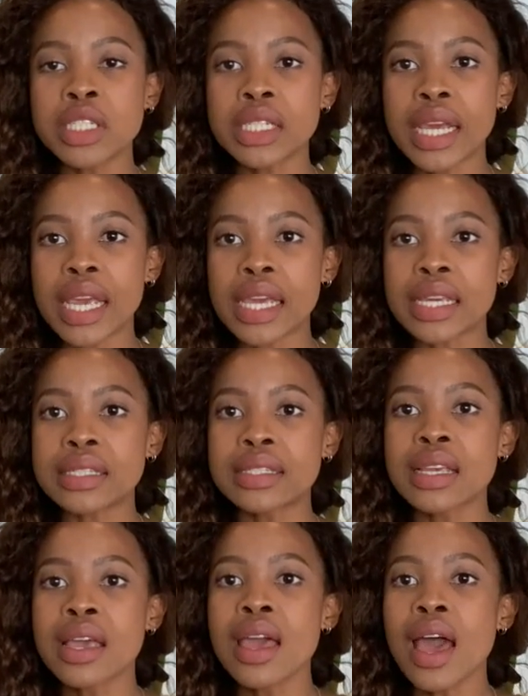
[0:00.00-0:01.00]

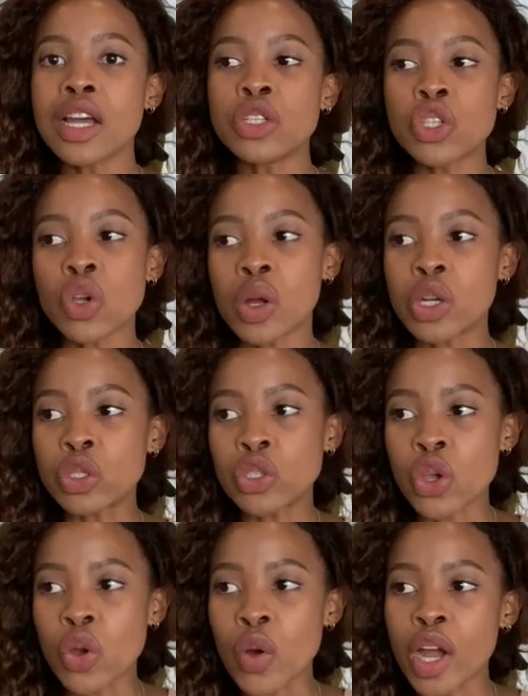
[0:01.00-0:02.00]
delays, and so on and
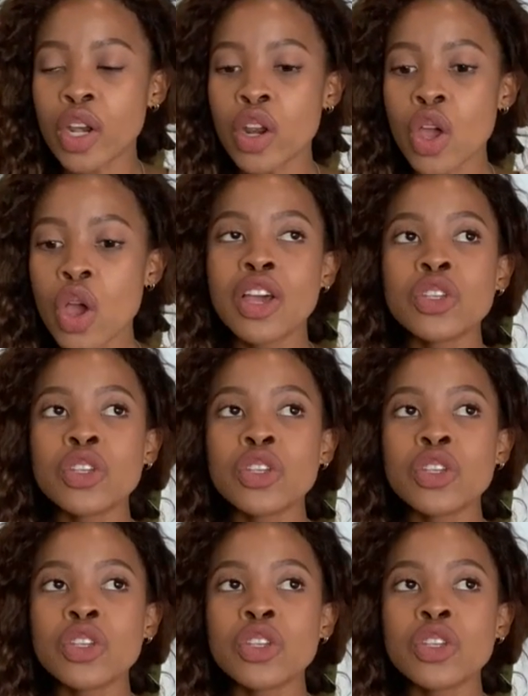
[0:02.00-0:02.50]
so on.